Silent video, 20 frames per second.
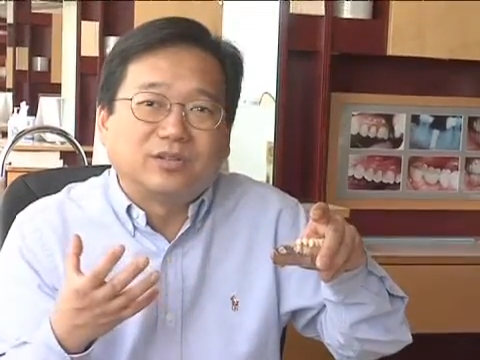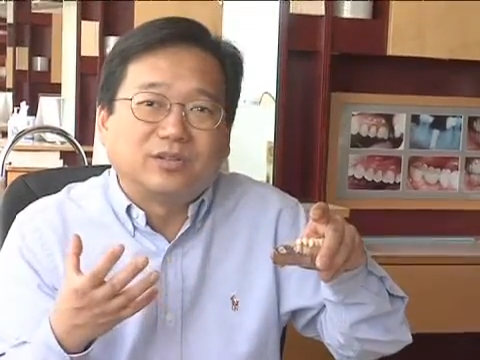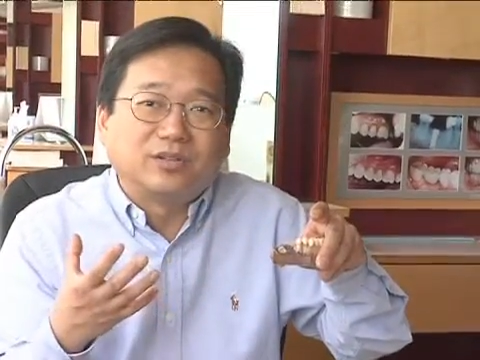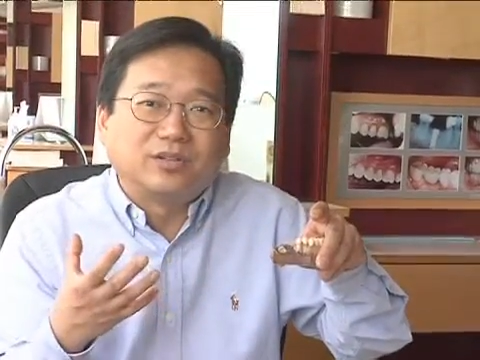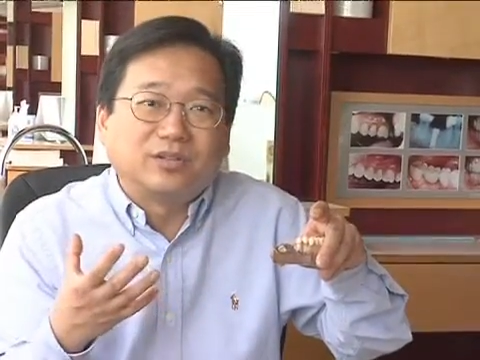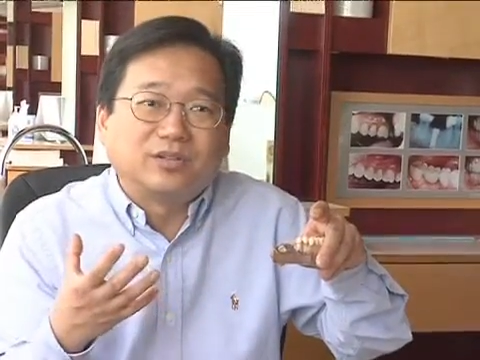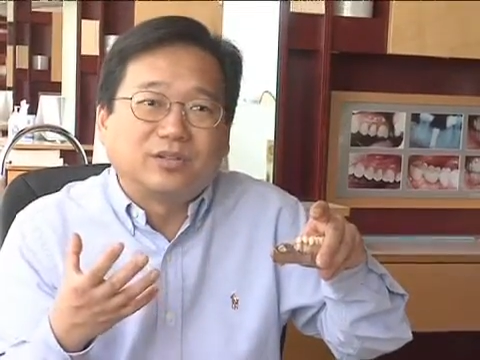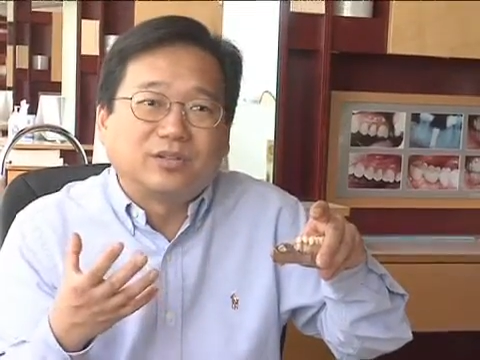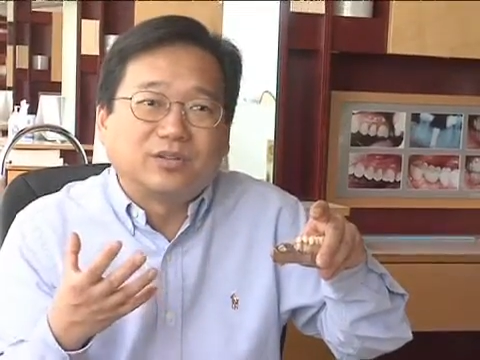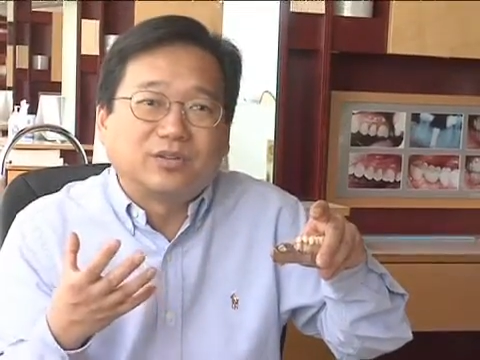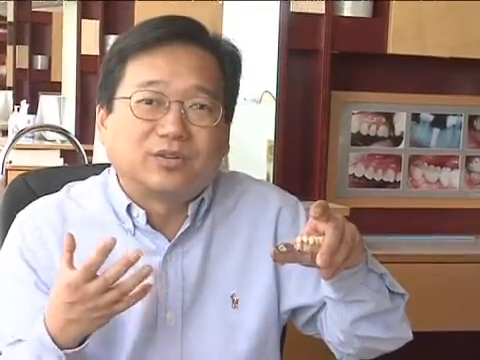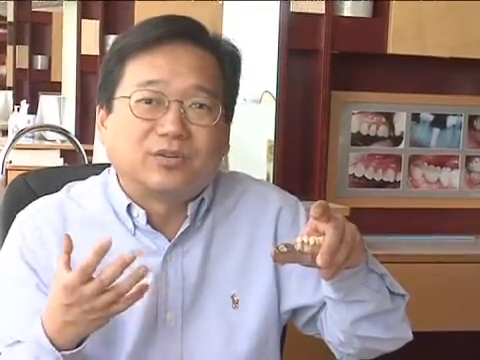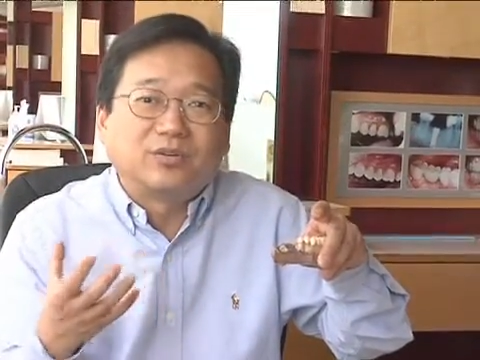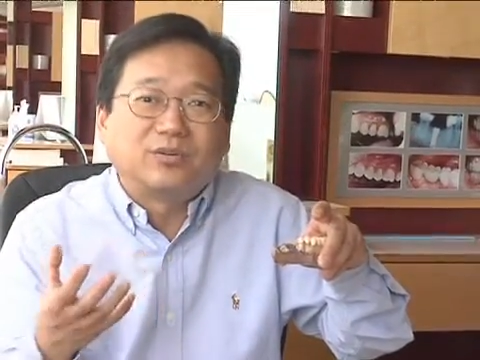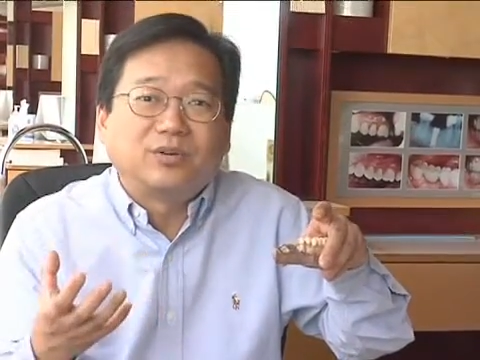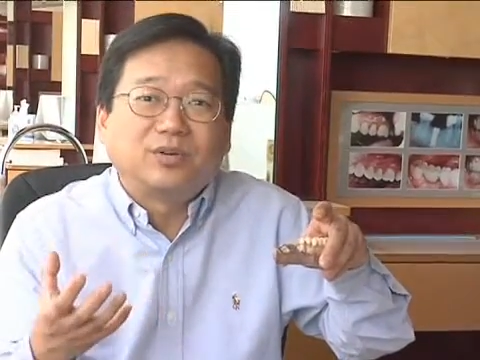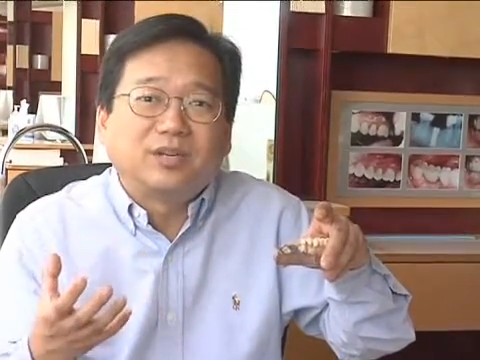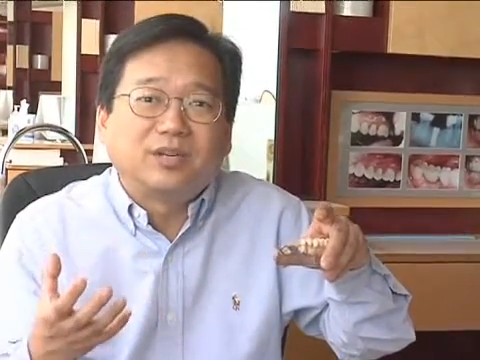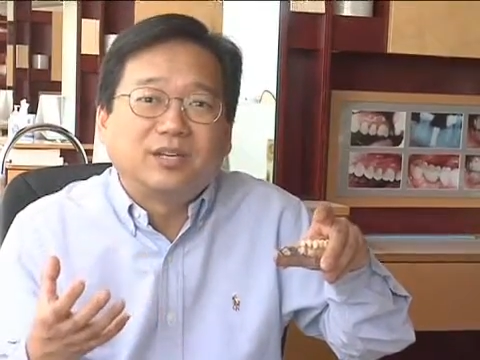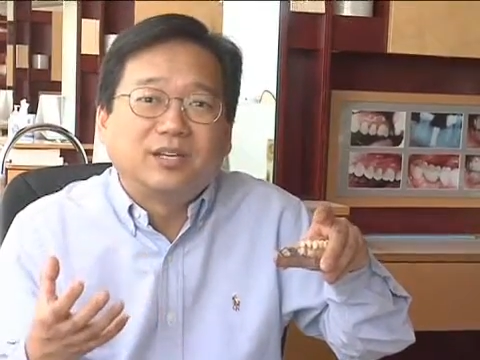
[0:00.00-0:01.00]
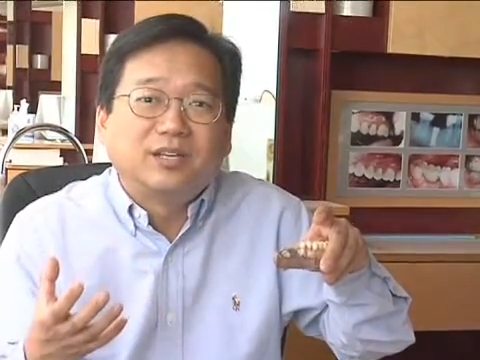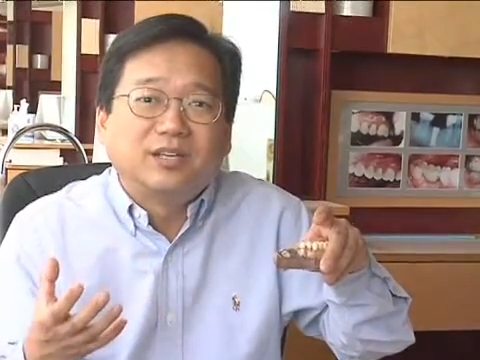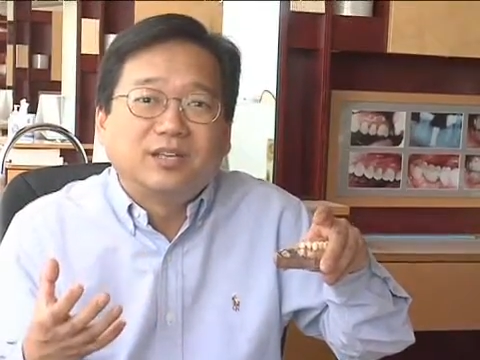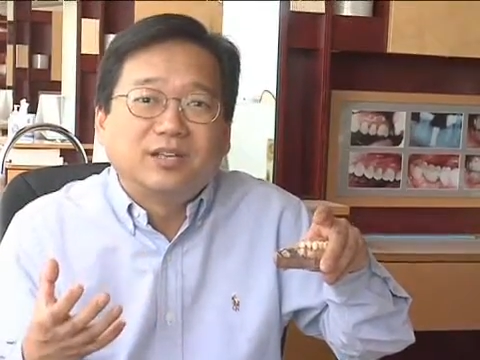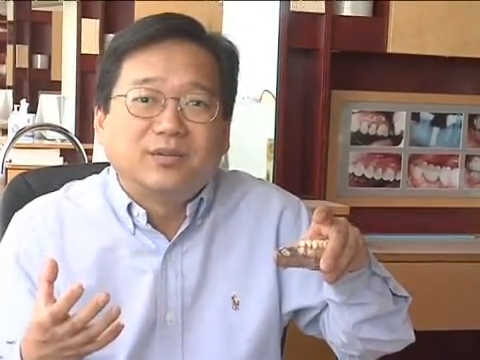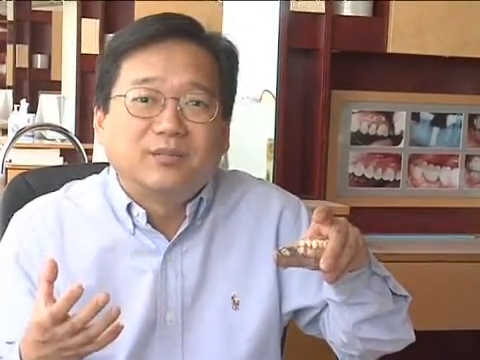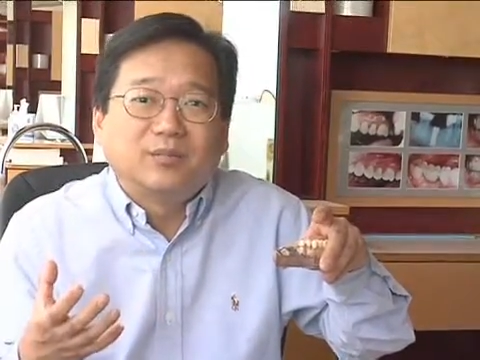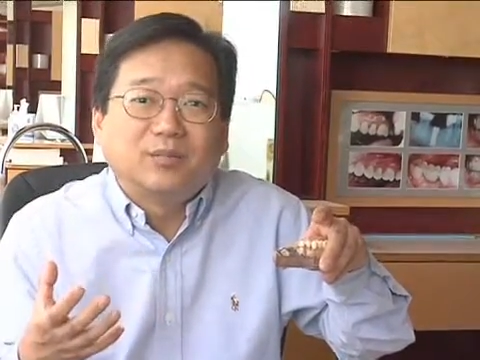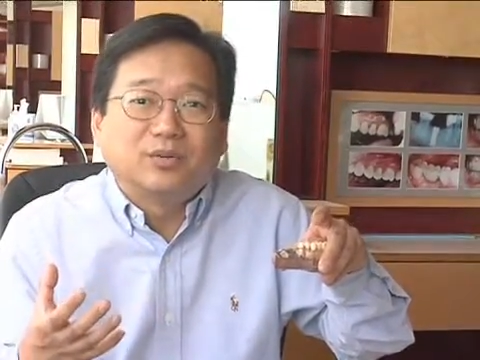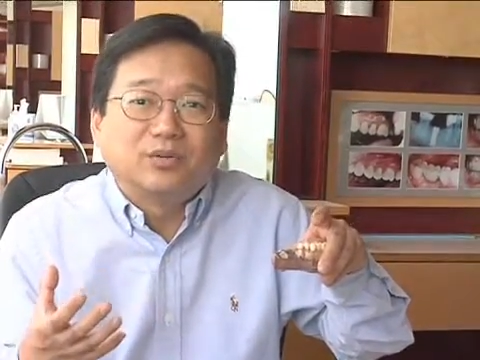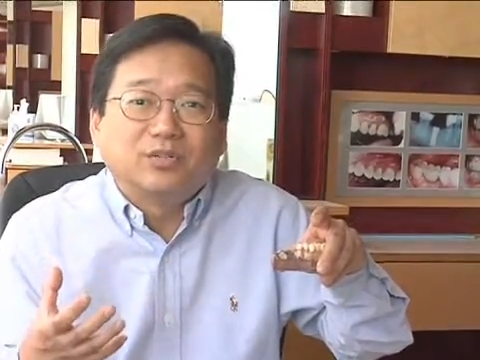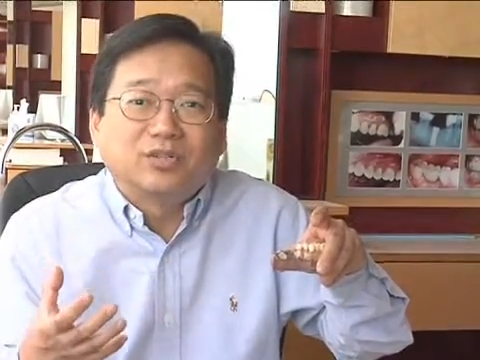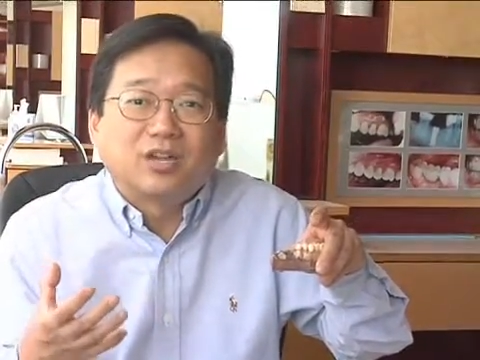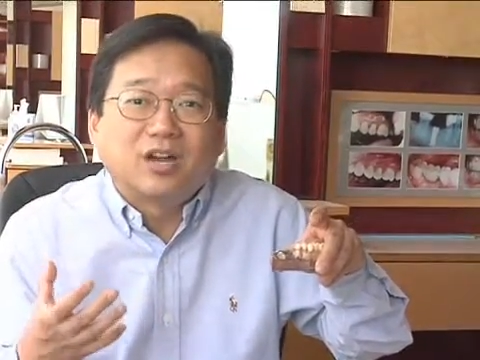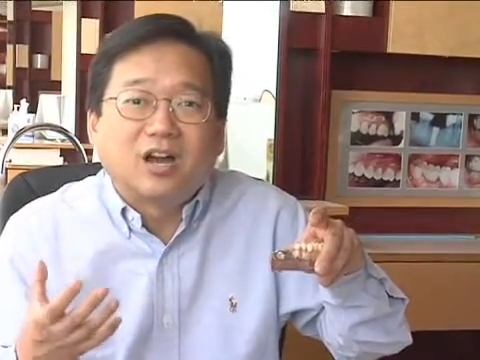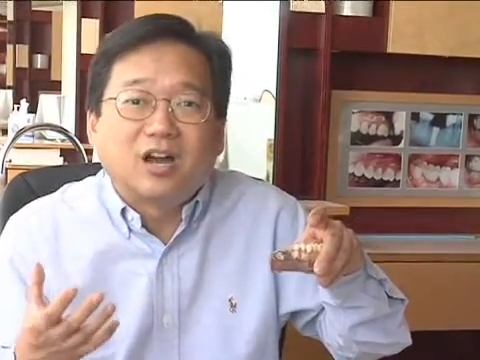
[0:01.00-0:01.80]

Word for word: the, the, three most